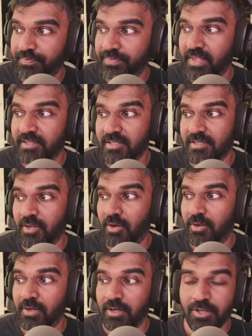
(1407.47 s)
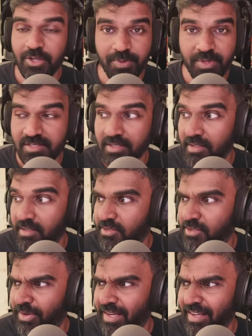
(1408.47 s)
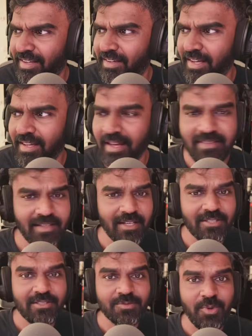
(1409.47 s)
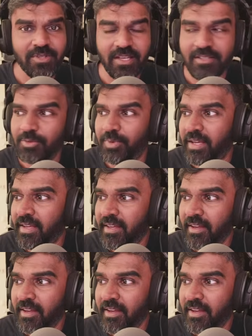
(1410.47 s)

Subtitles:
This is all USD. Sorry, I think I spoke the other way.